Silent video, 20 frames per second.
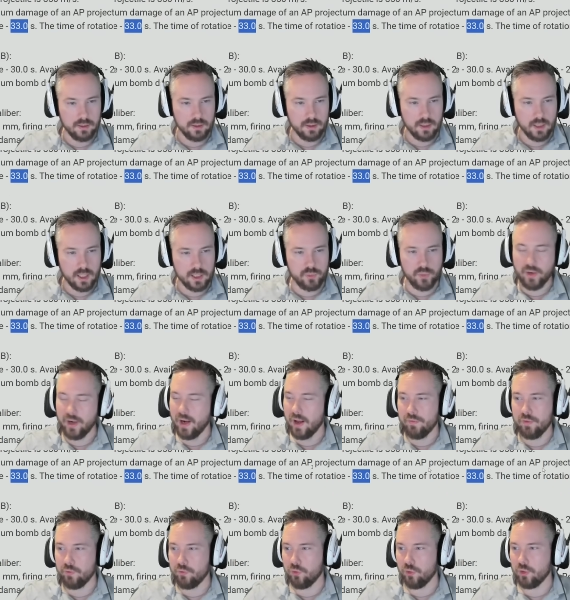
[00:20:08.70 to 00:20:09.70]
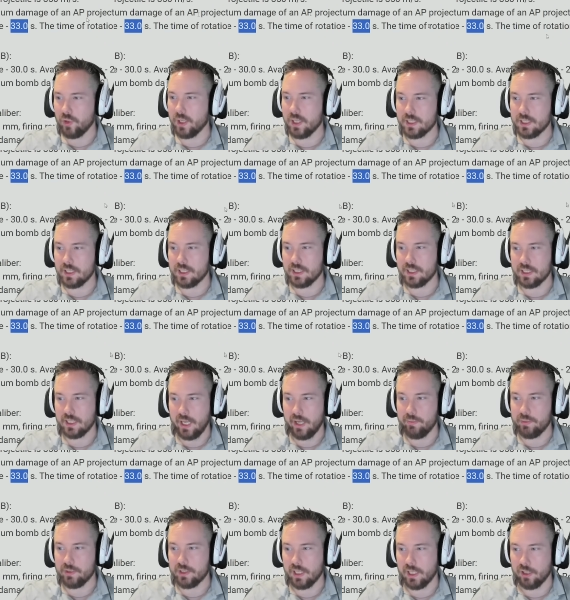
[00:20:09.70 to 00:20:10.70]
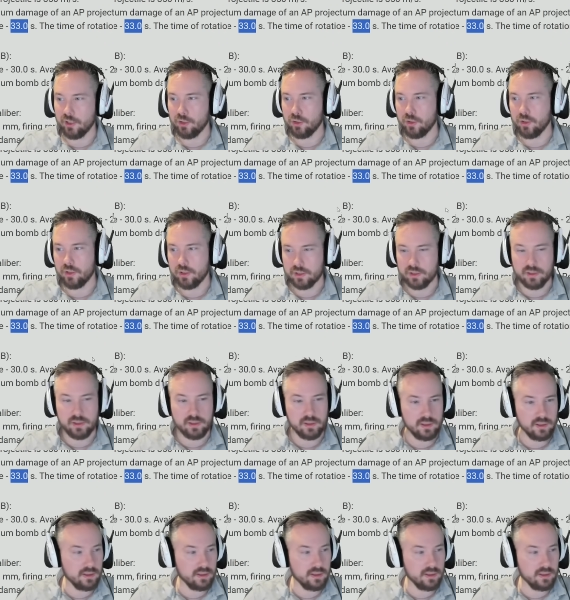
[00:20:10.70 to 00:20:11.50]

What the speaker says: I swear having 4 guns in this game is like a curse.